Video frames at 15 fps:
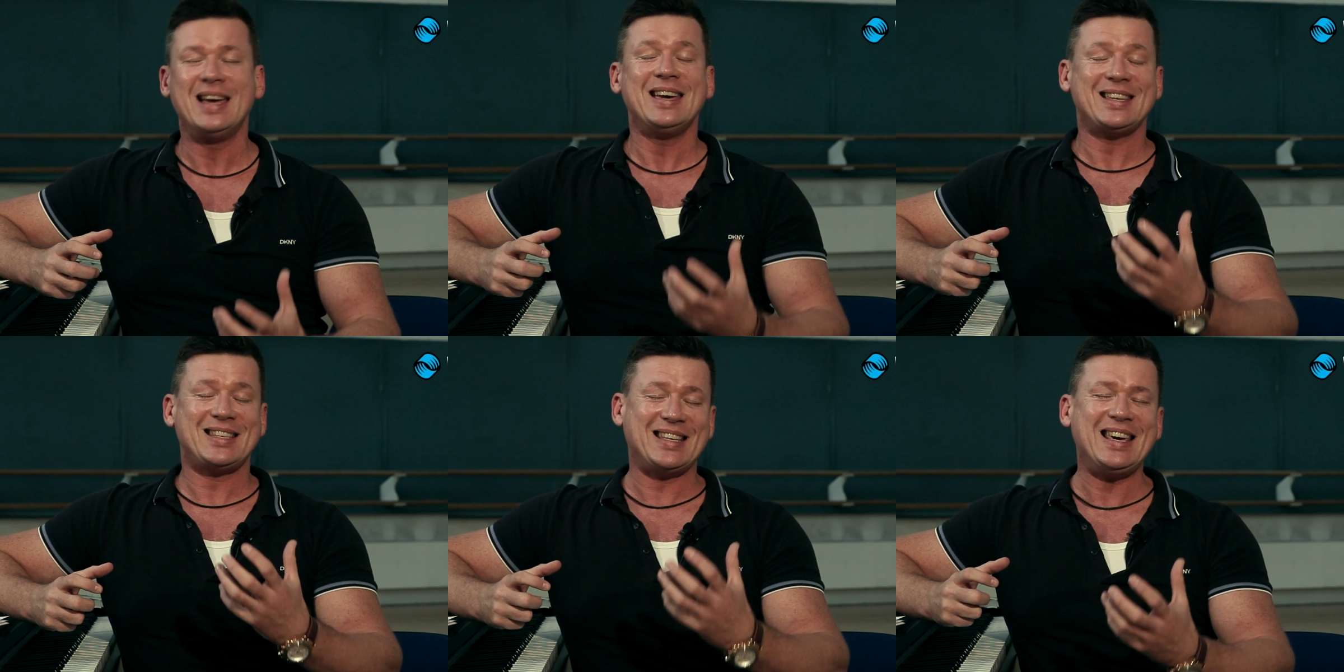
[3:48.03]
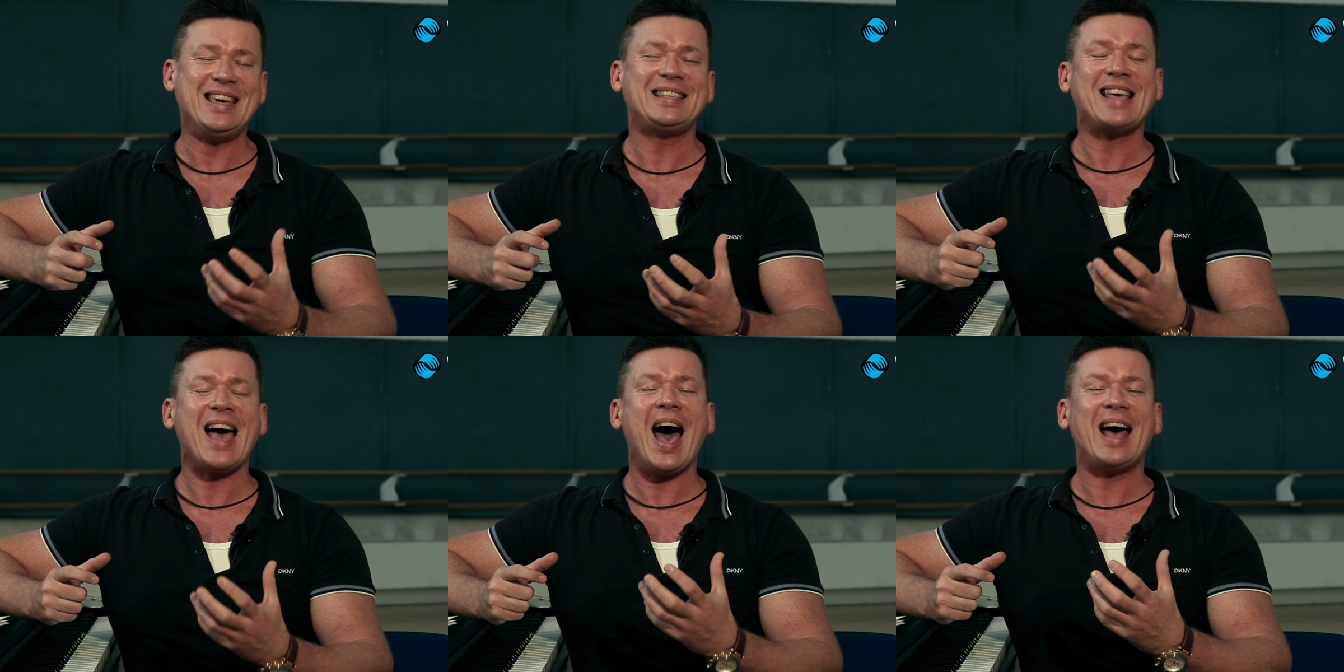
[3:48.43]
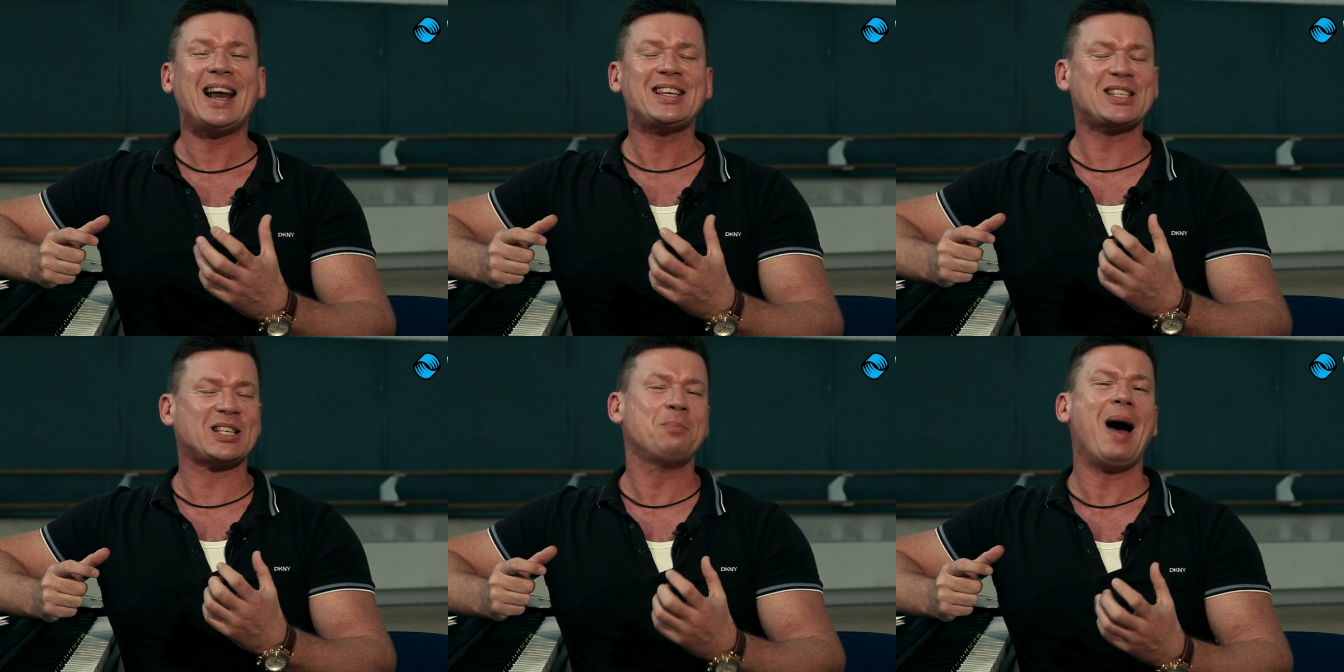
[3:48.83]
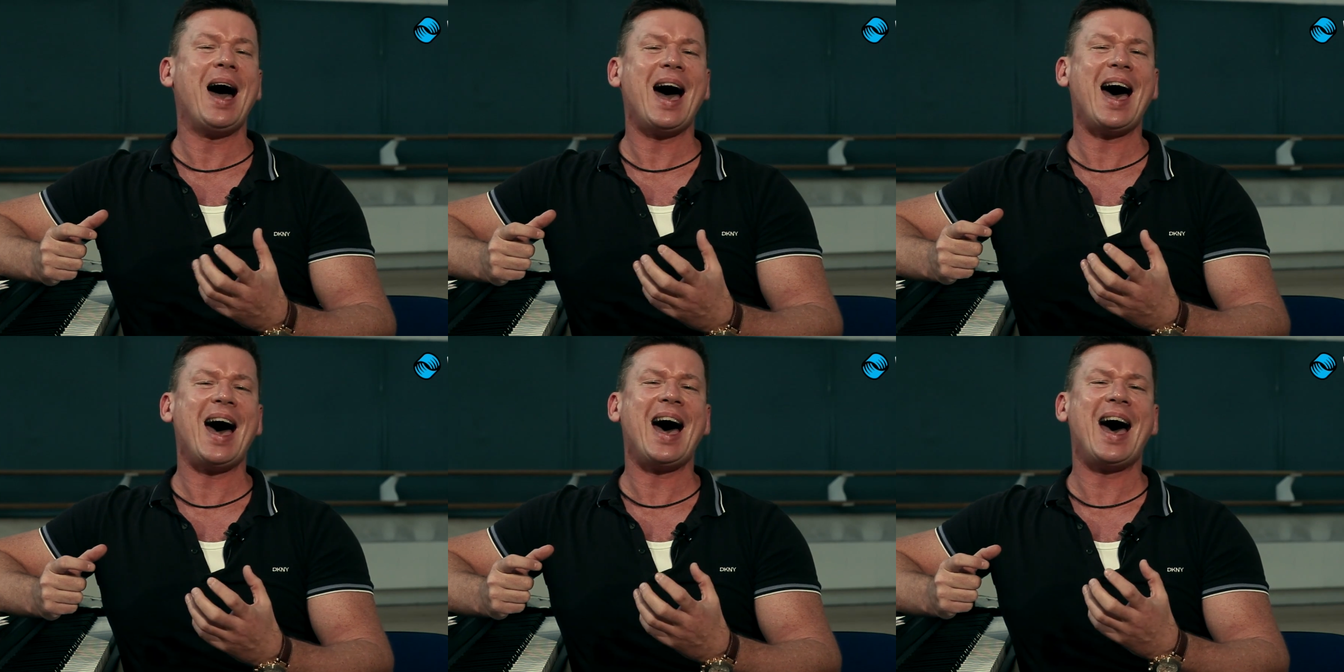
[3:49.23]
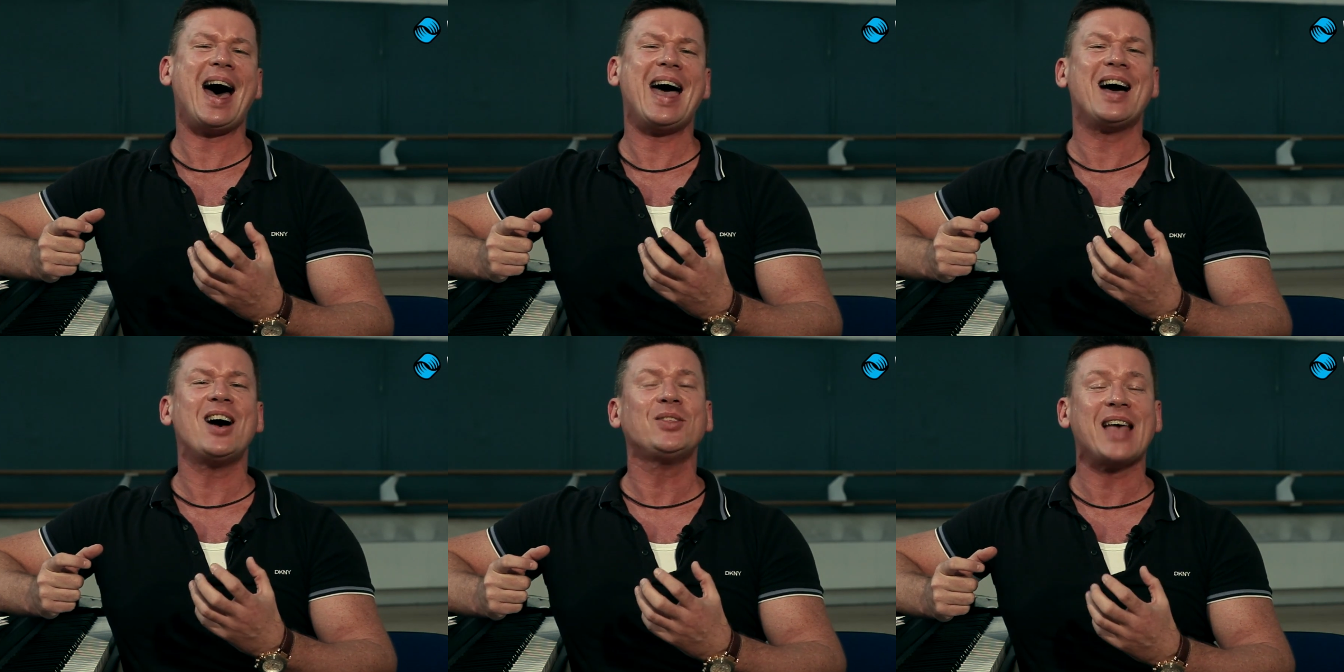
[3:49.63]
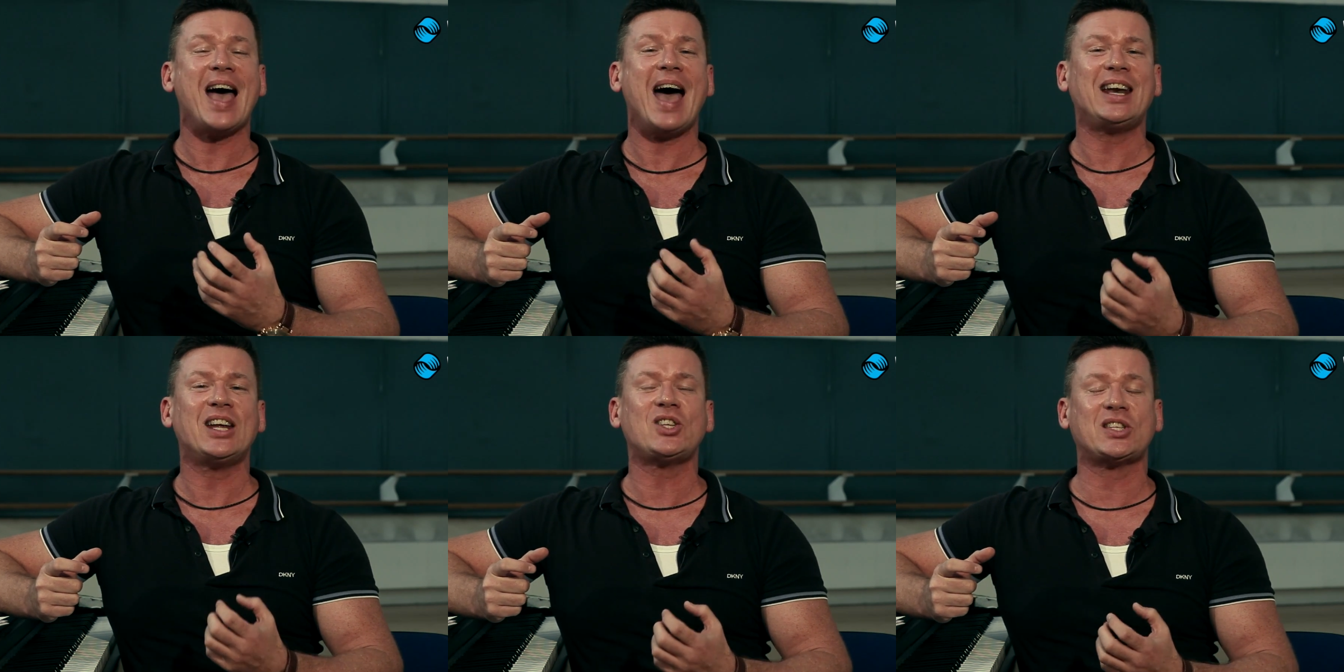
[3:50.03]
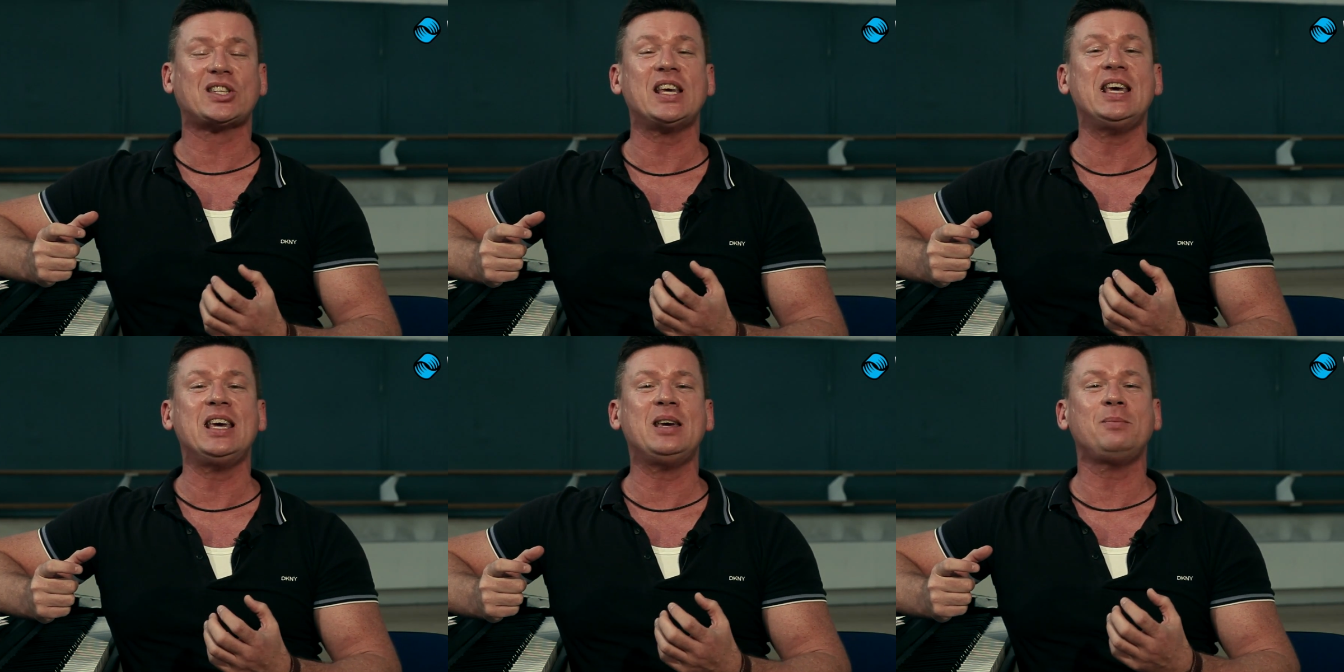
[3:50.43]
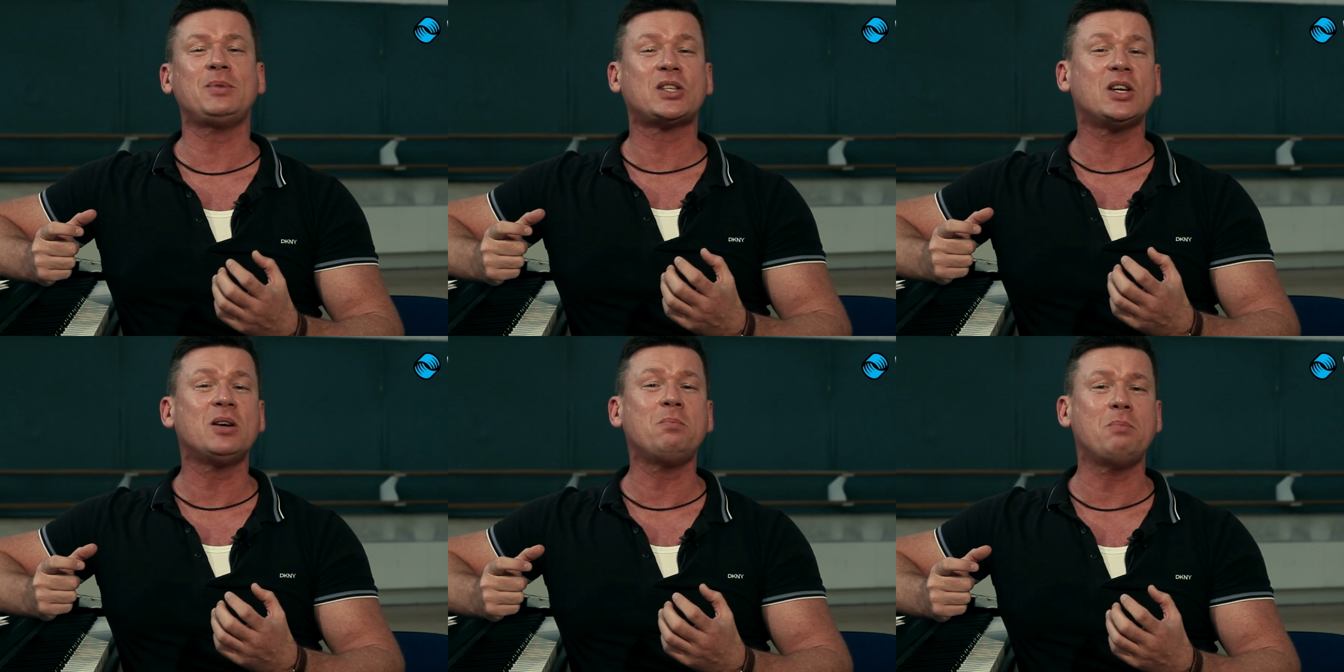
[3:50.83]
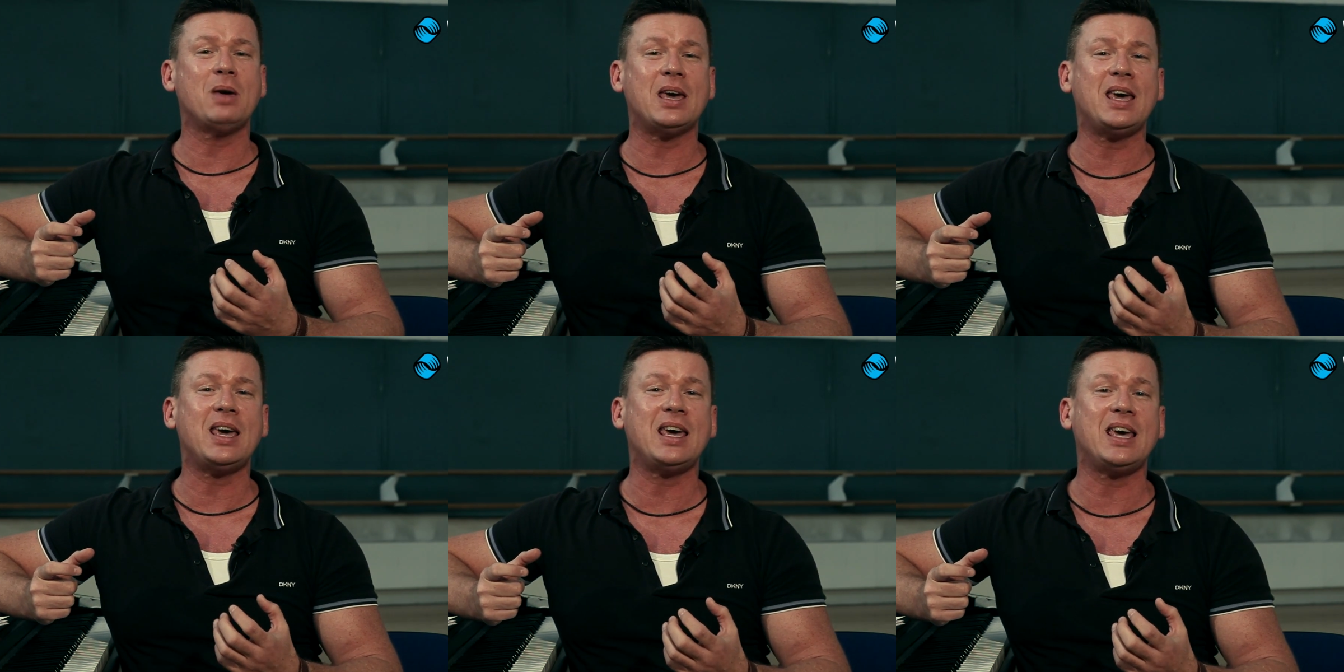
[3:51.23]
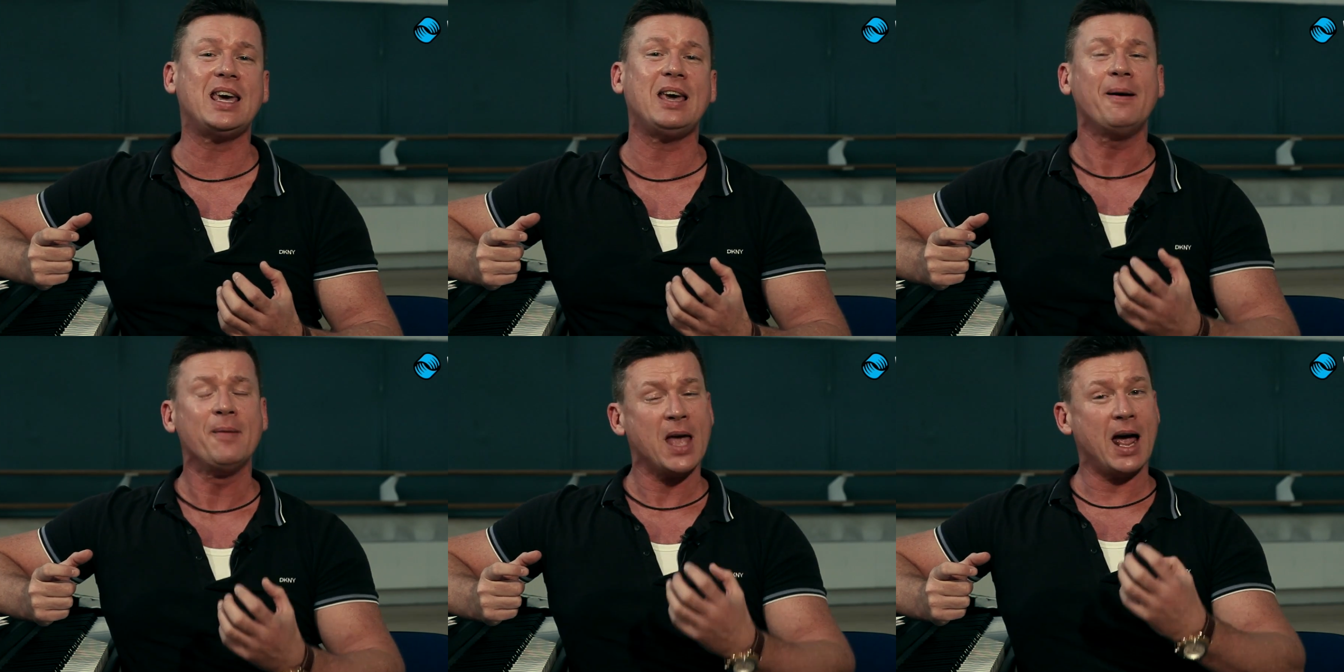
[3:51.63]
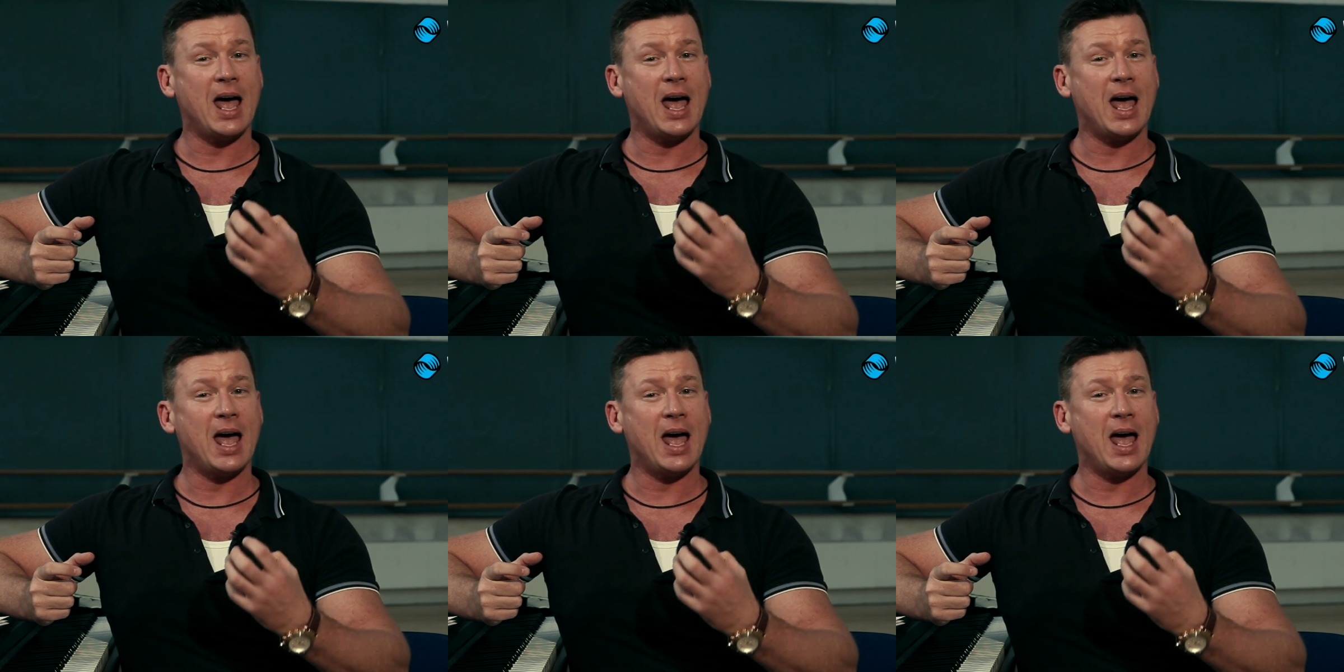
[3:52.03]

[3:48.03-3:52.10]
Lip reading: she's got a smile that it seems to me,